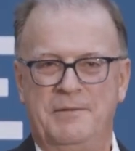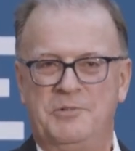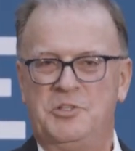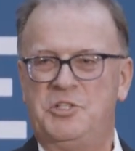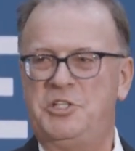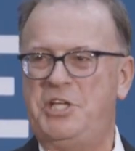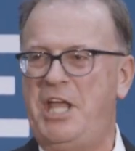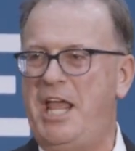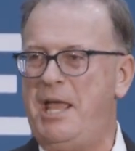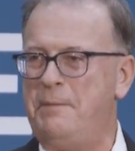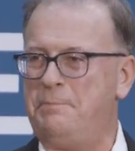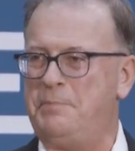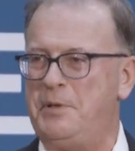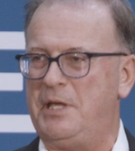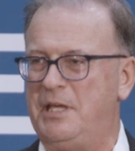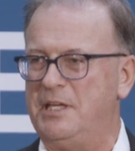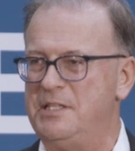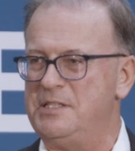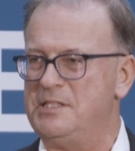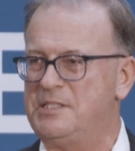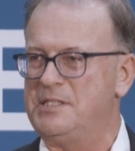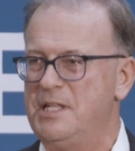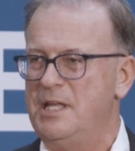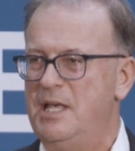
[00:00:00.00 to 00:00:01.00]

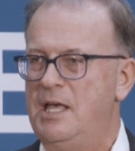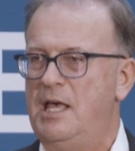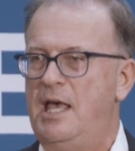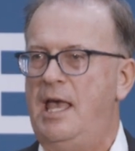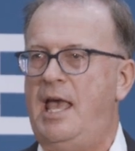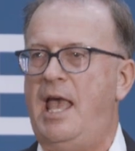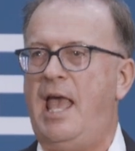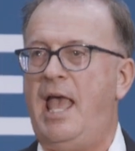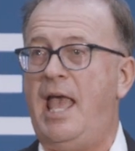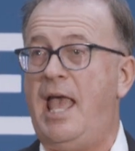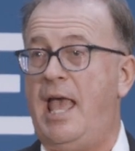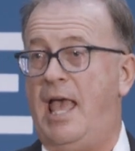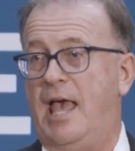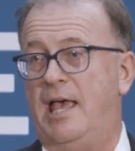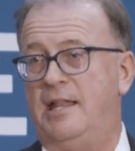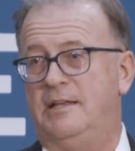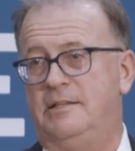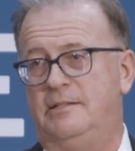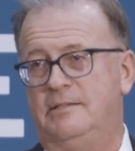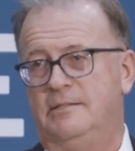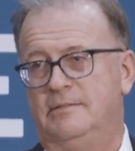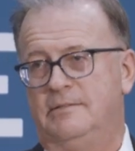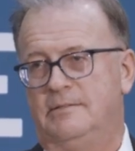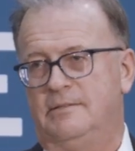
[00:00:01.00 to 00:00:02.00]
champions,
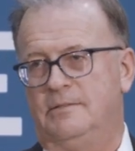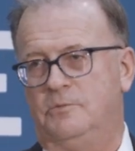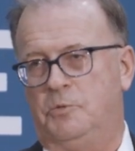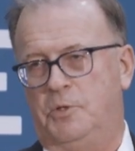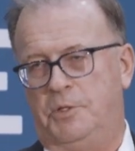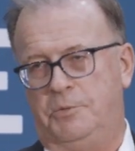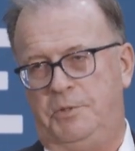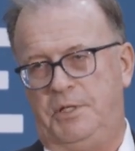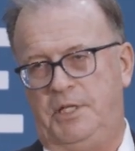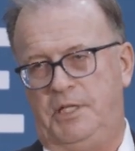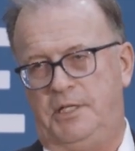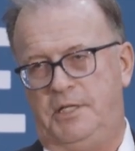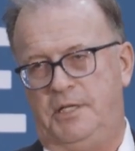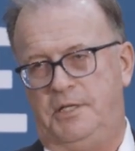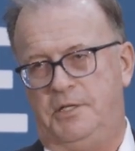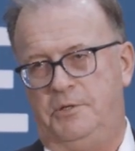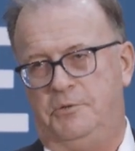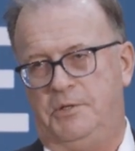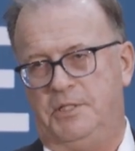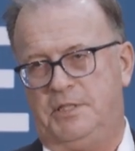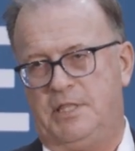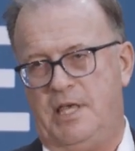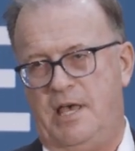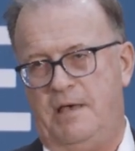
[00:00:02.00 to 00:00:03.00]
and what do we need to
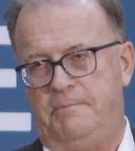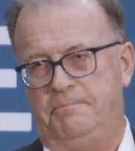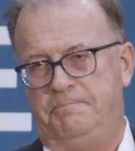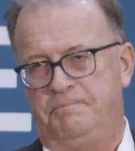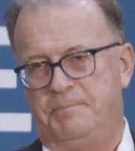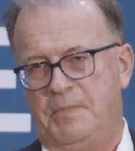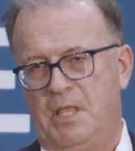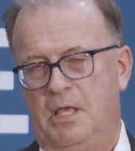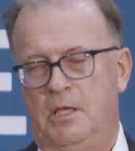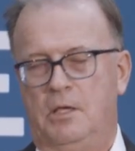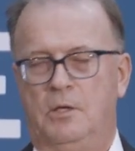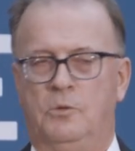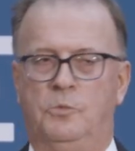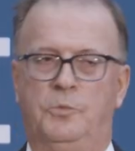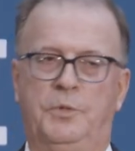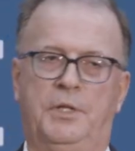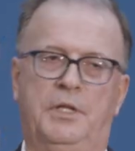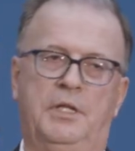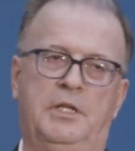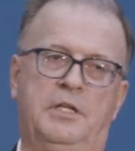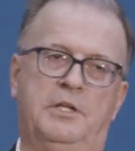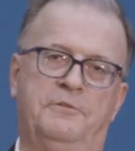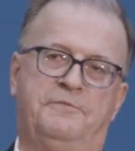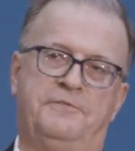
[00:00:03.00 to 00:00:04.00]
do with them?
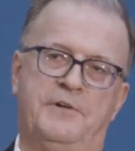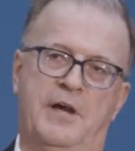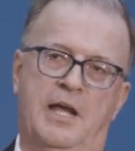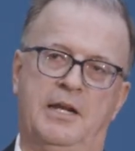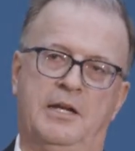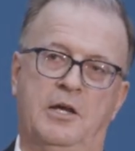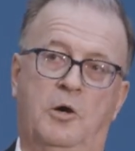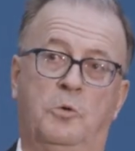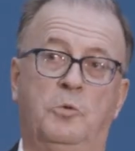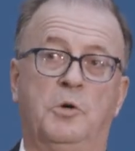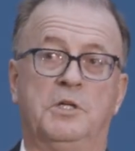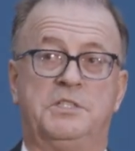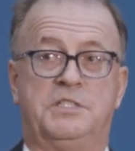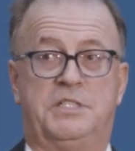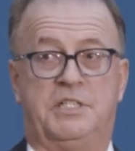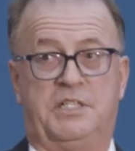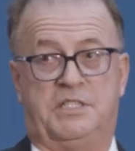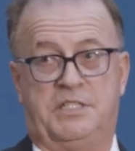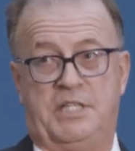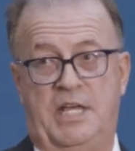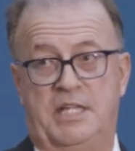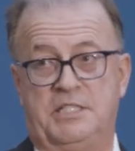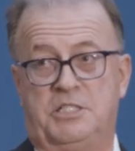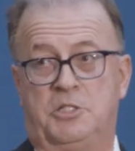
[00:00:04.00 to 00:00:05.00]
We need to find out what
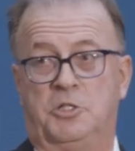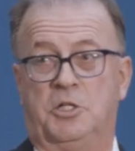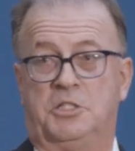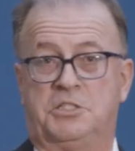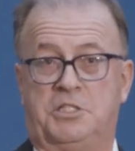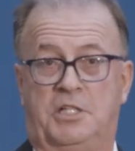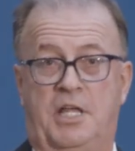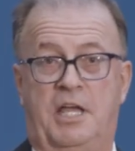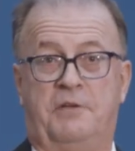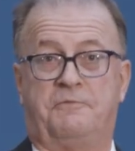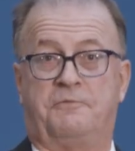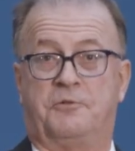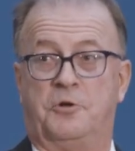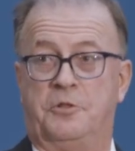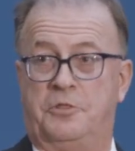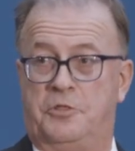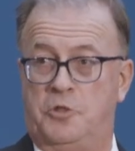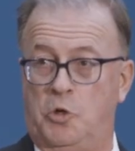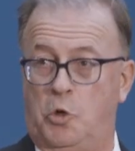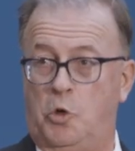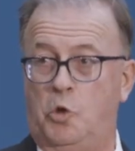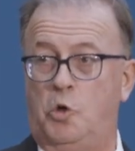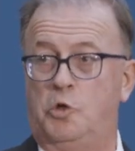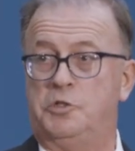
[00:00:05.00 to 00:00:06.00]
success looks like for
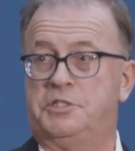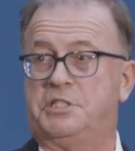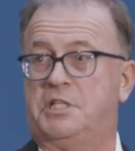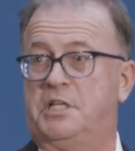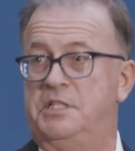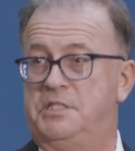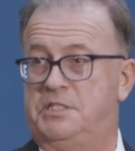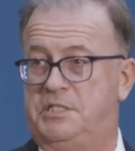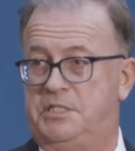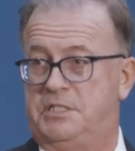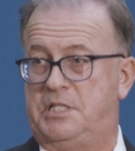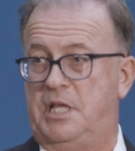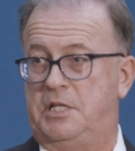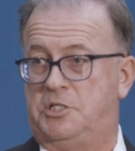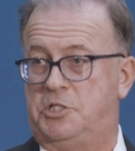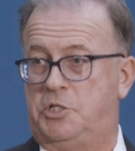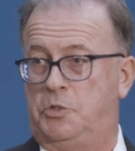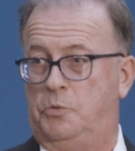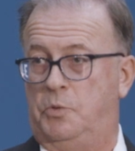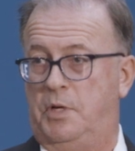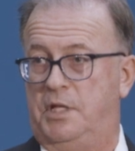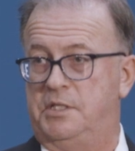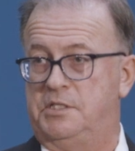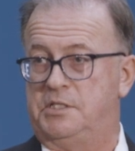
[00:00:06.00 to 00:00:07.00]
those
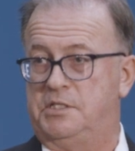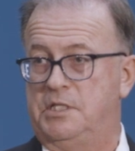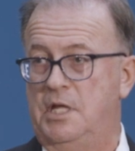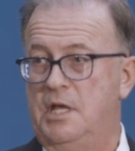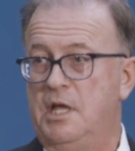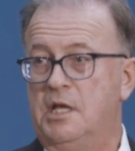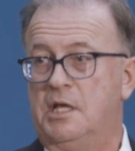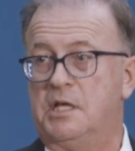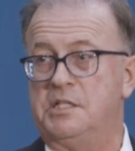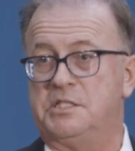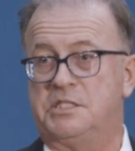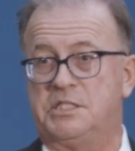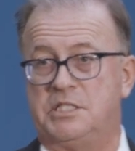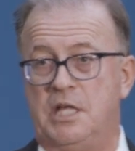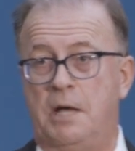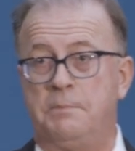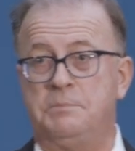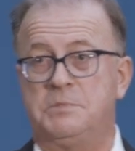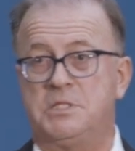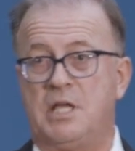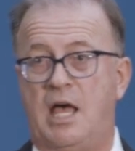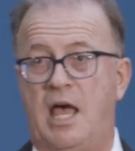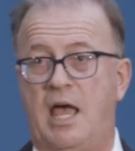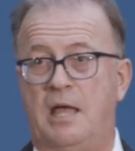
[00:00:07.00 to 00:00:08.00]
constituents, because
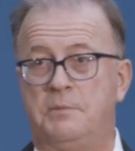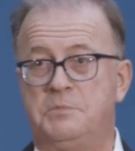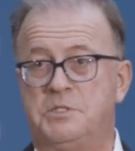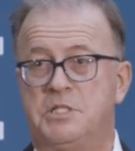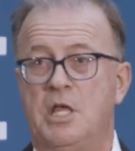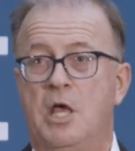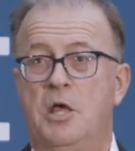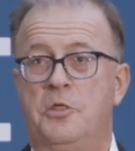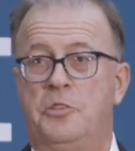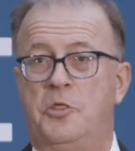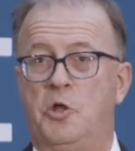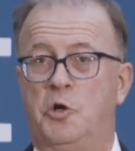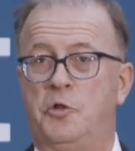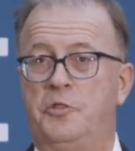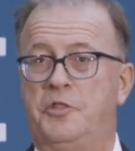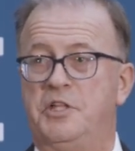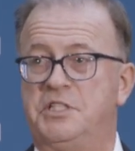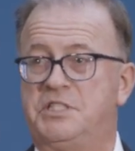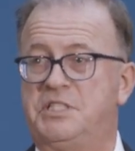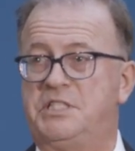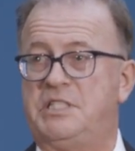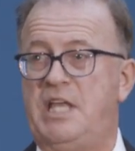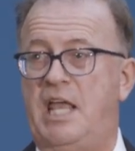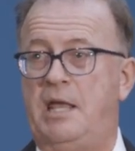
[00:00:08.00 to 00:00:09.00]
sometimes they're
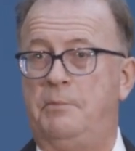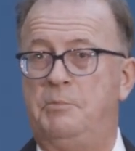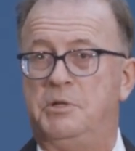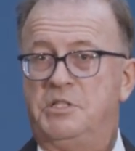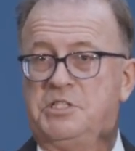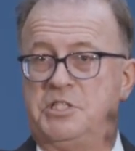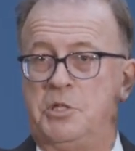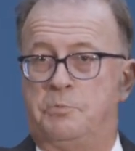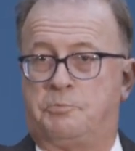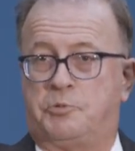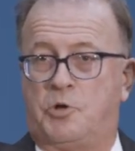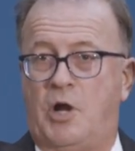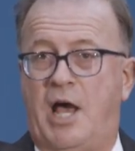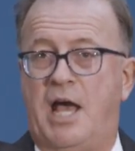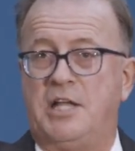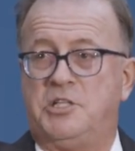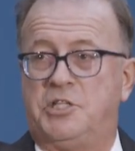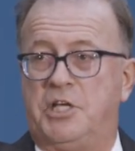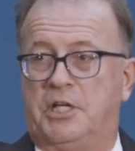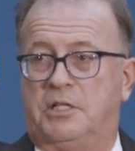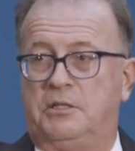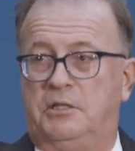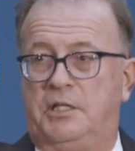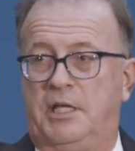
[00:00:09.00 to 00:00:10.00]
the same as the
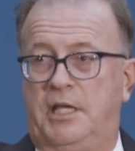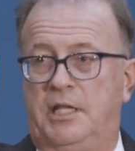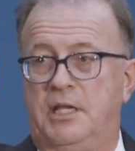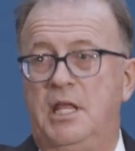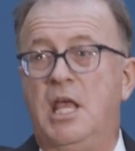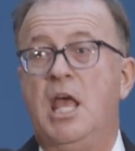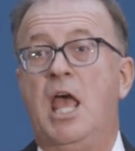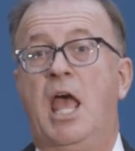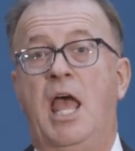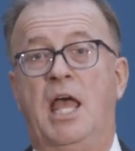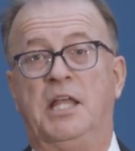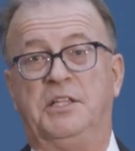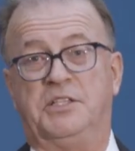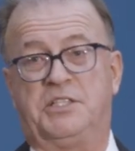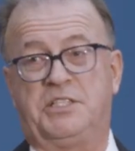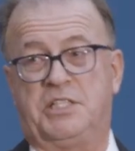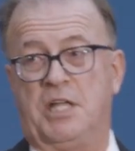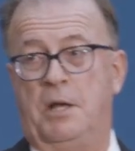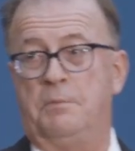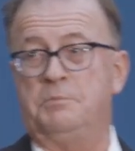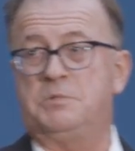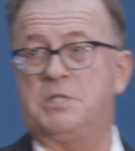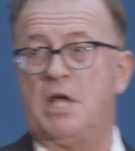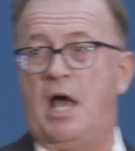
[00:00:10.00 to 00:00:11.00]
project lead and
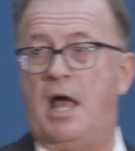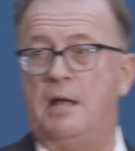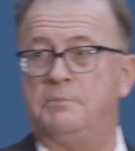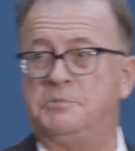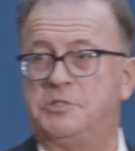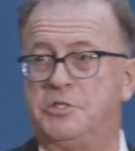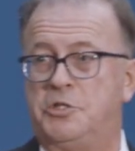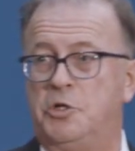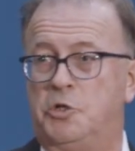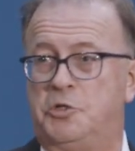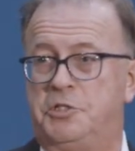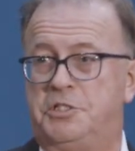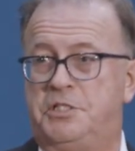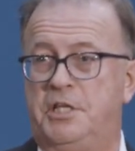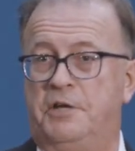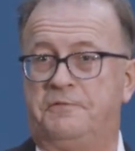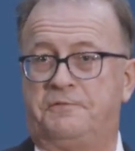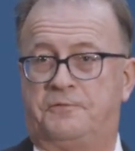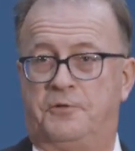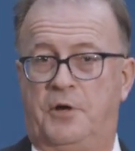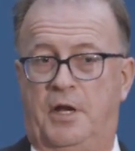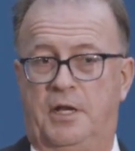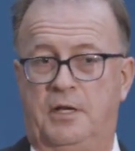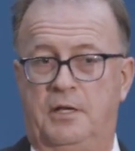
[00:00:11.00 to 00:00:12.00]
sometimes they're
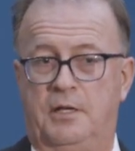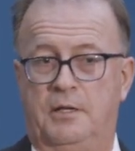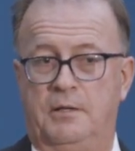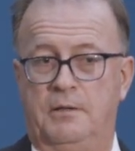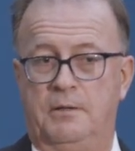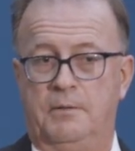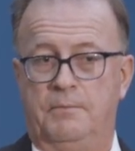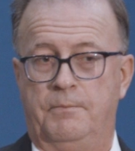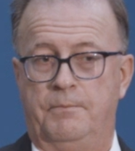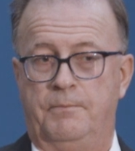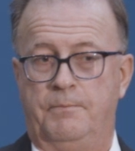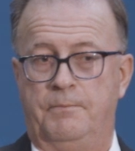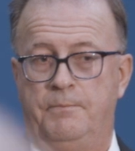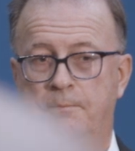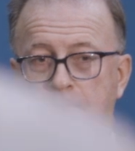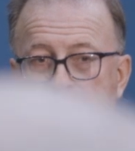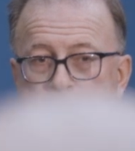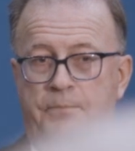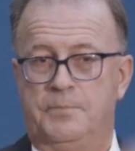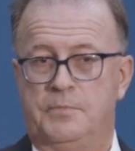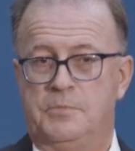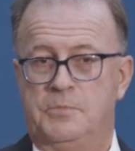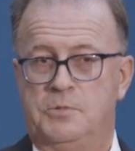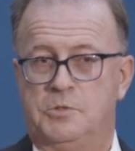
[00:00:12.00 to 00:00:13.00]
different.
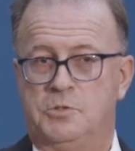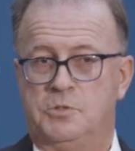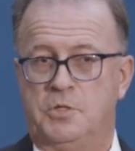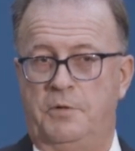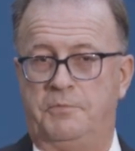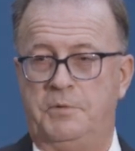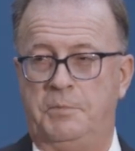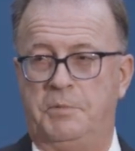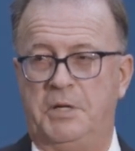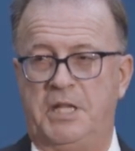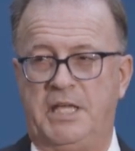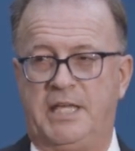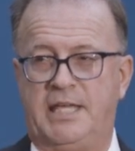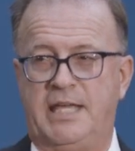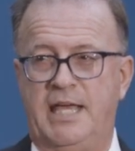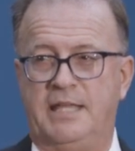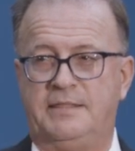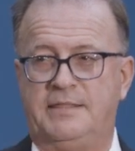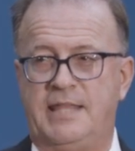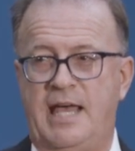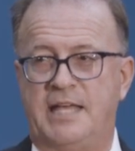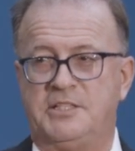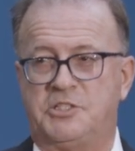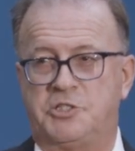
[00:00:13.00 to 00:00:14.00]
So everybody
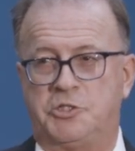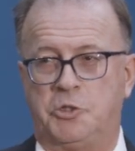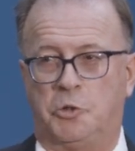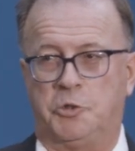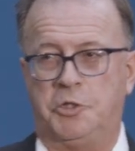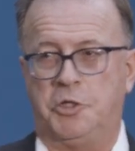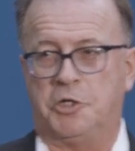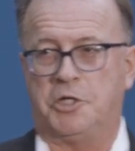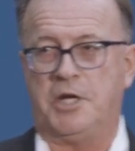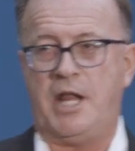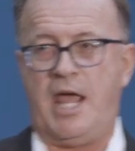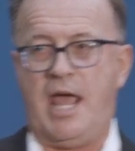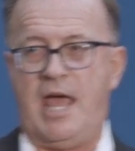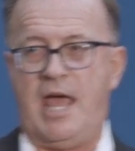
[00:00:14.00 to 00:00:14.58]
get that? So you're gonna